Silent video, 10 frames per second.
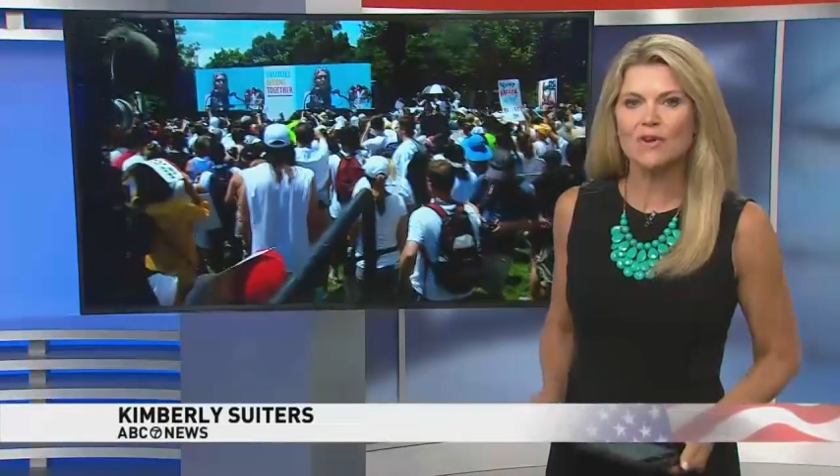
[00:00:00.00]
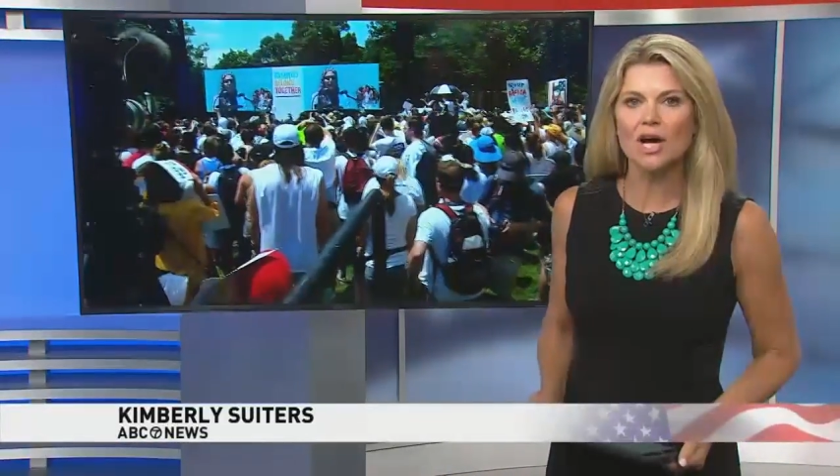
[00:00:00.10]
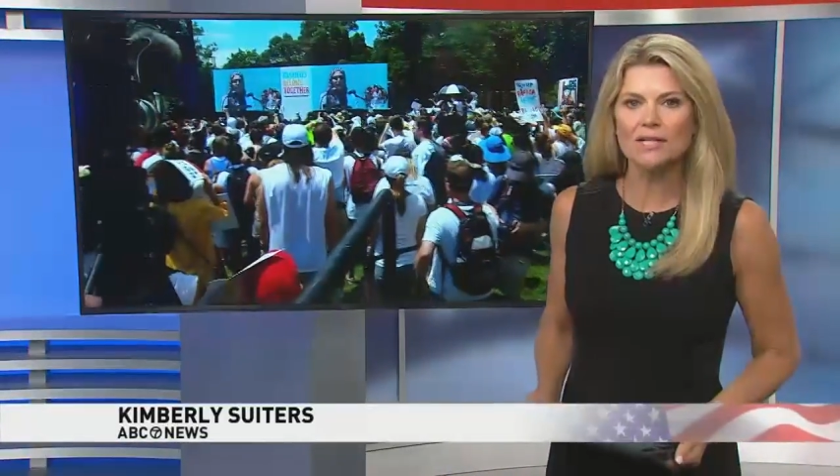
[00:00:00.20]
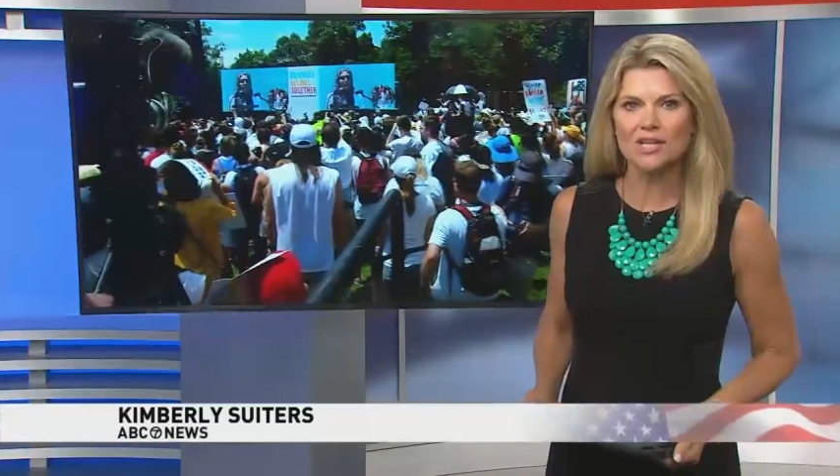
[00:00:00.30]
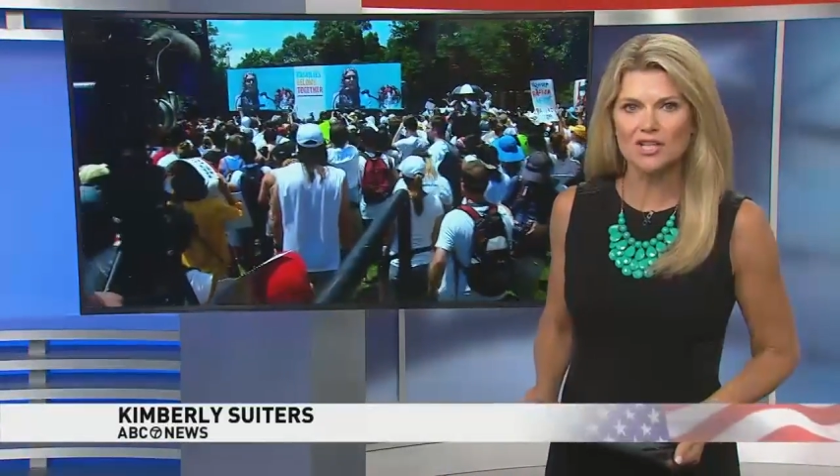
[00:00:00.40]
of
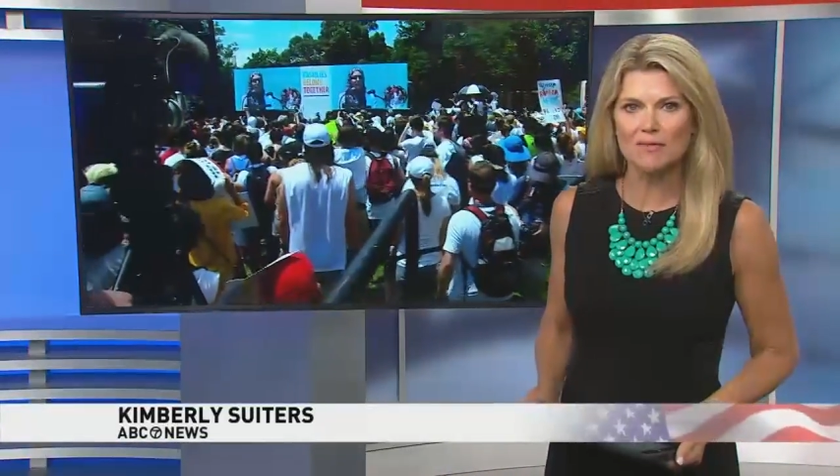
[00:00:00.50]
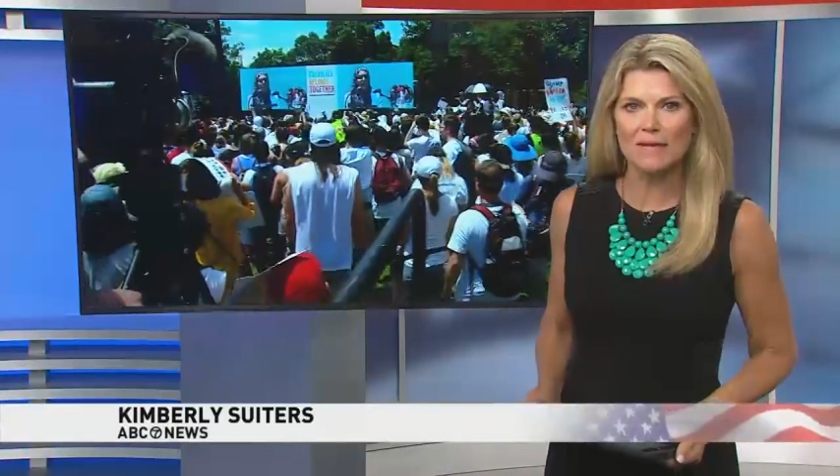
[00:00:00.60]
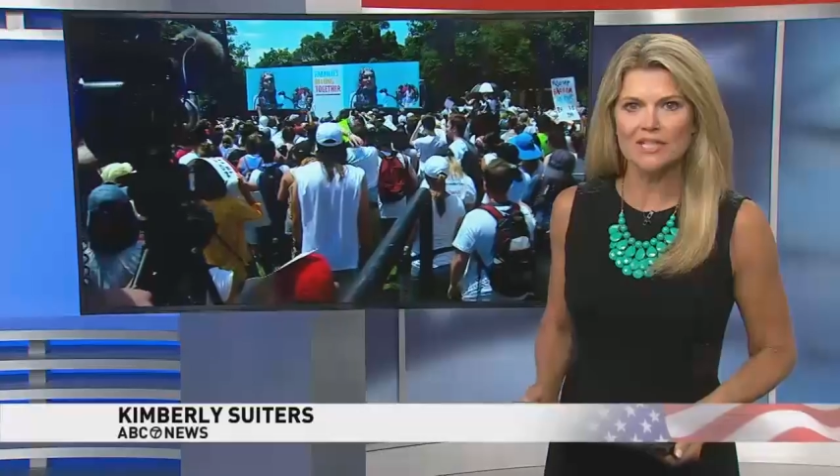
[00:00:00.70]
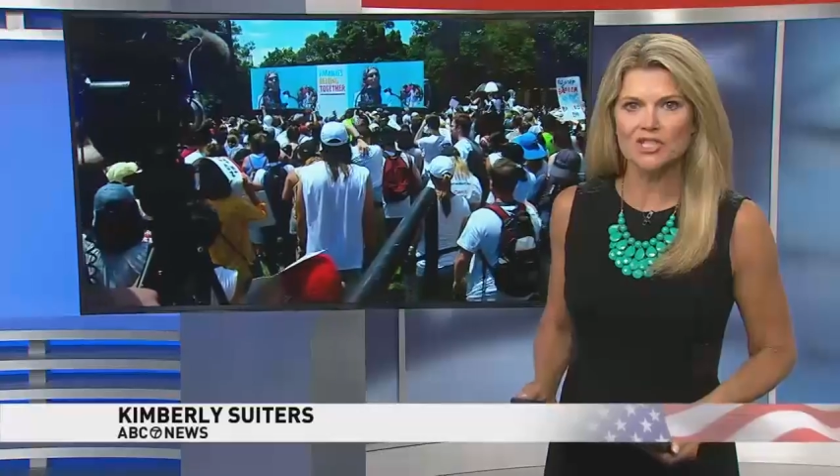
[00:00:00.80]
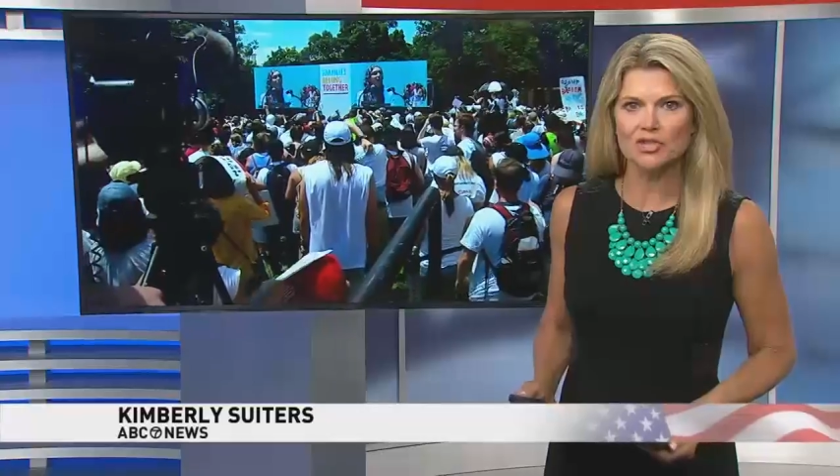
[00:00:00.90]

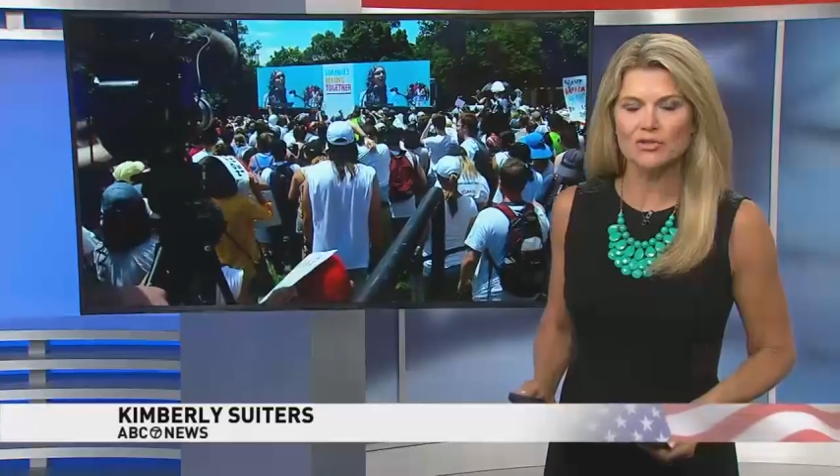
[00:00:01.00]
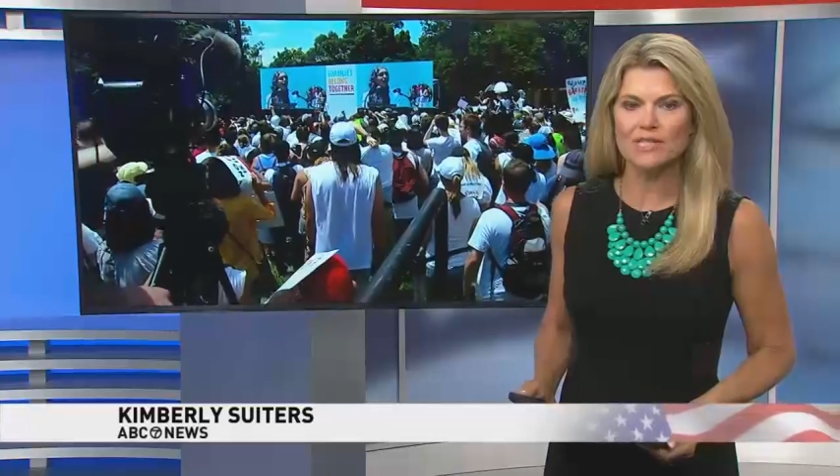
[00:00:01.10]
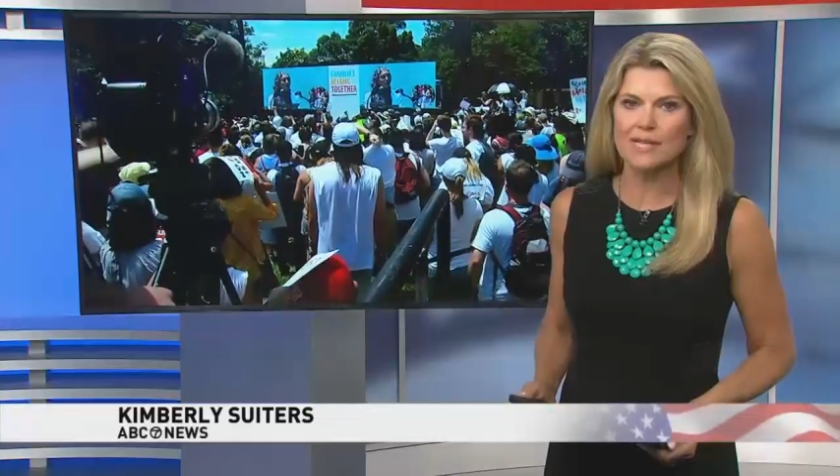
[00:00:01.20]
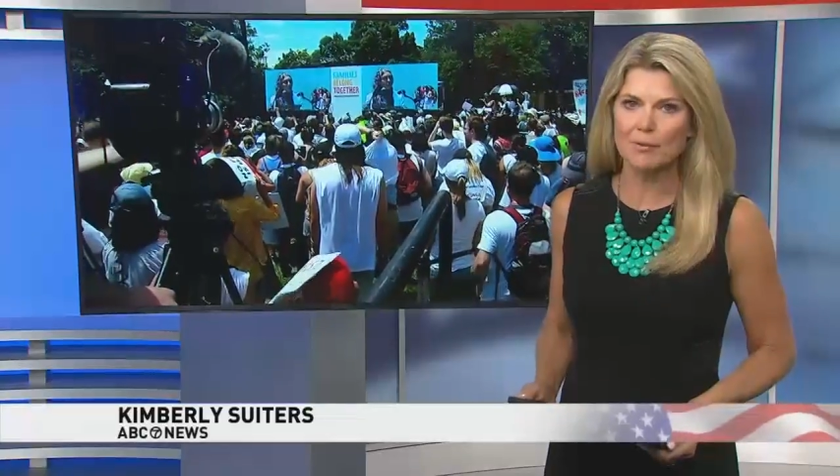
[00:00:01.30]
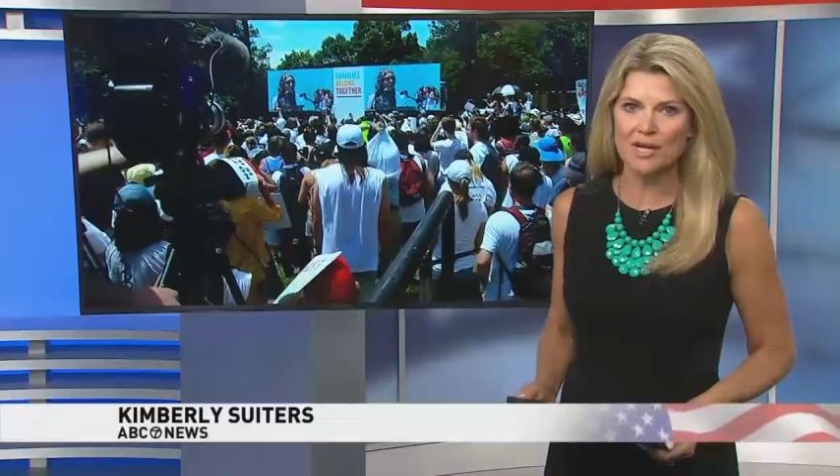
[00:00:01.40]
undocumented
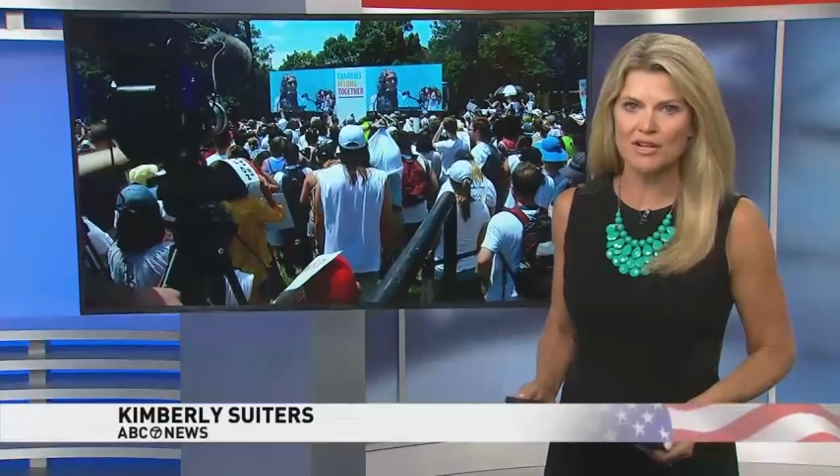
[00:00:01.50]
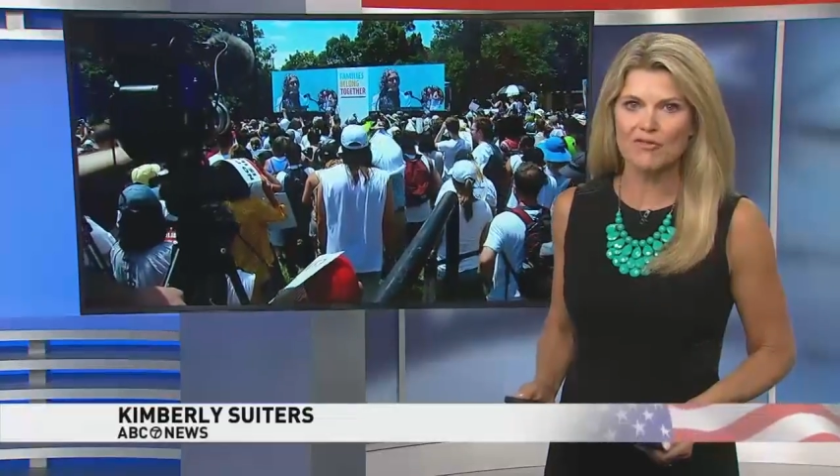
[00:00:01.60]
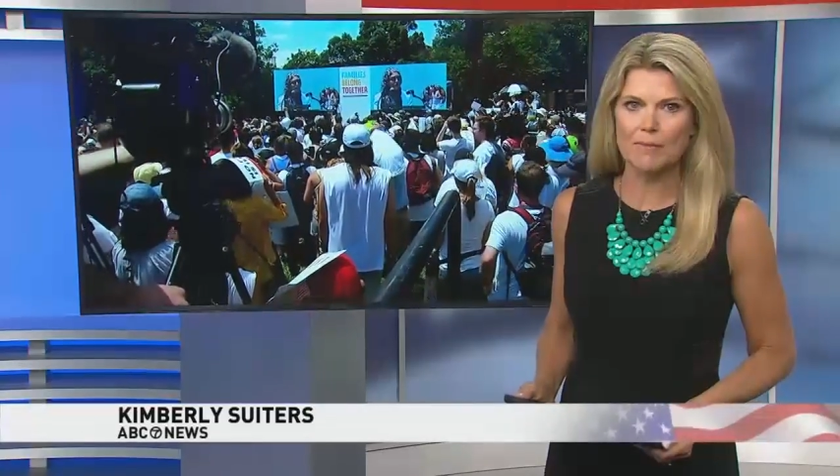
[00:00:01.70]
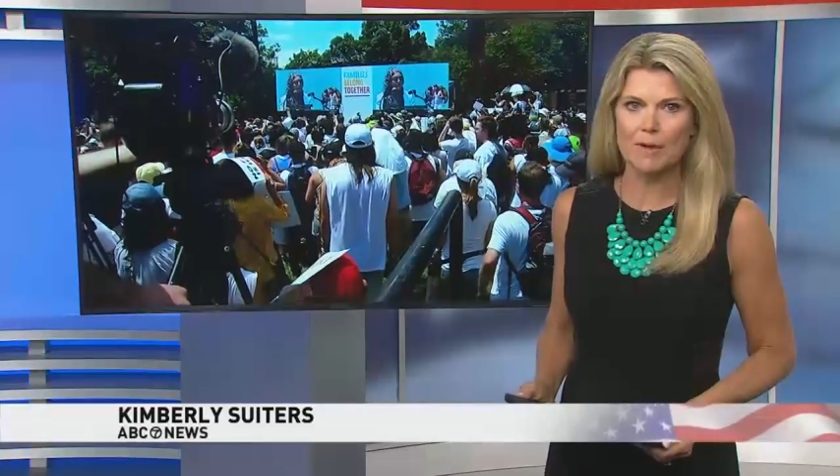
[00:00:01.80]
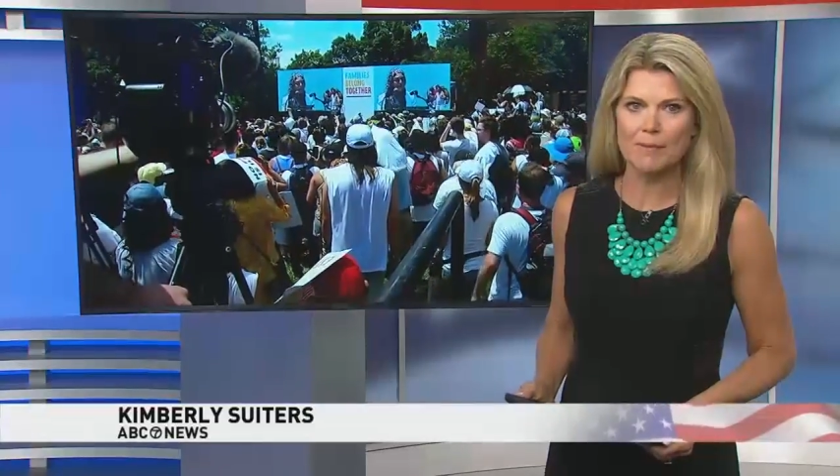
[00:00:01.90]
children separated
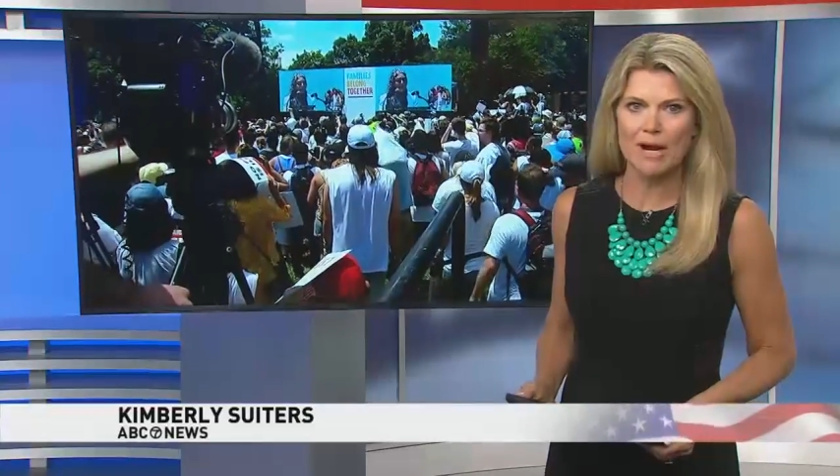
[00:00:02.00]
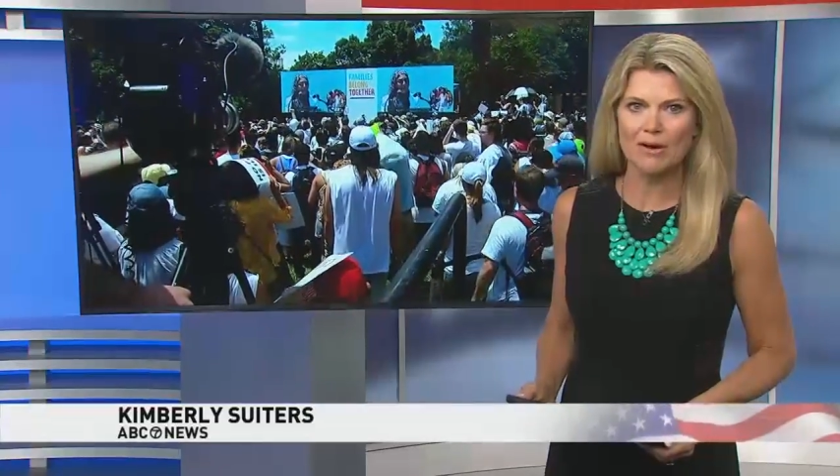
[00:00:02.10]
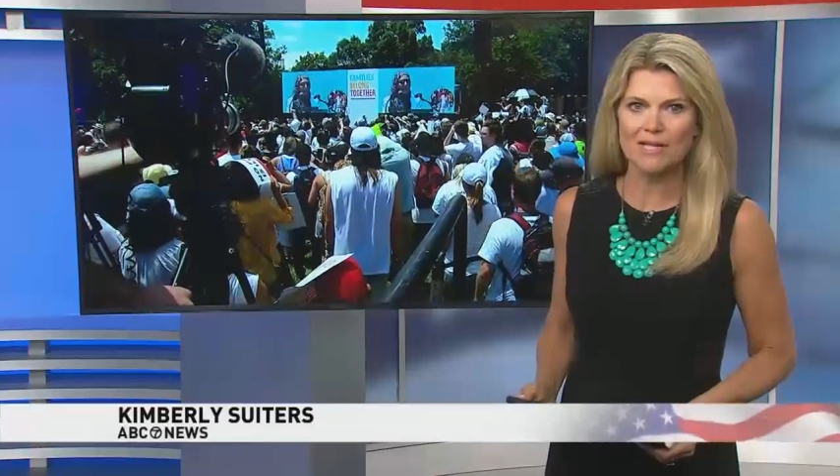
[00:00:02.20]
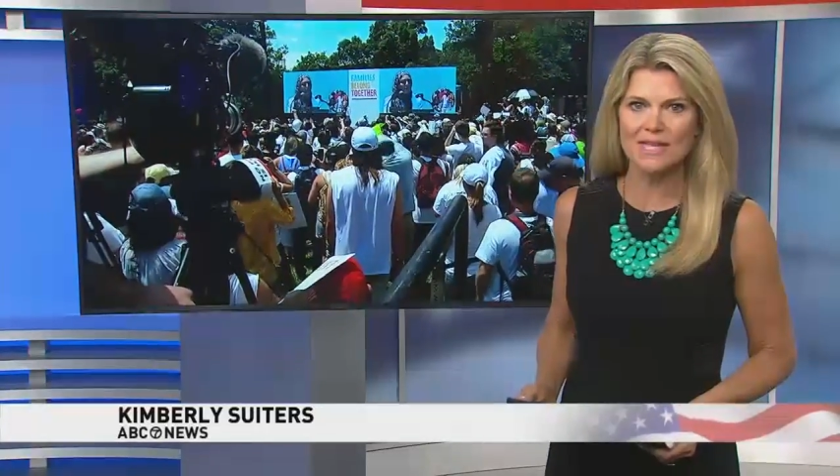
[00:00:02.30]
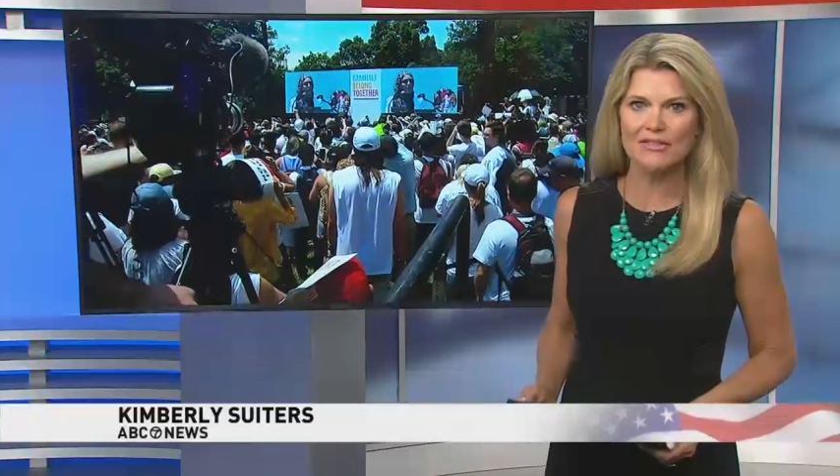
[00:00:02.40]
from their
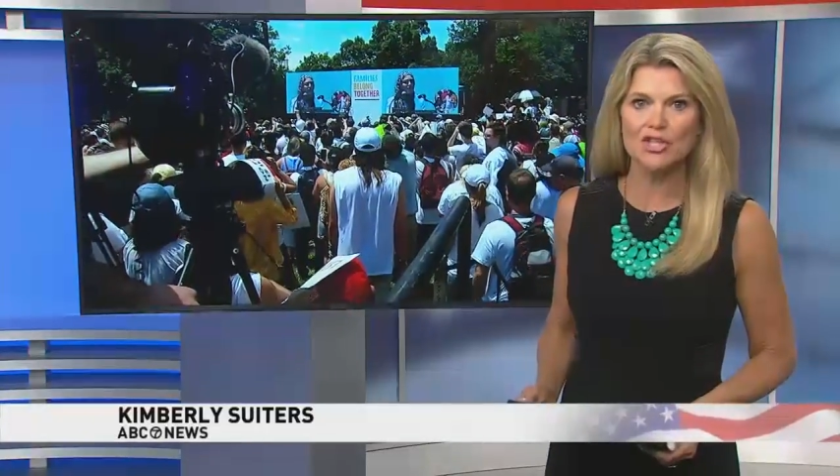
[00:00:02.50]
parents at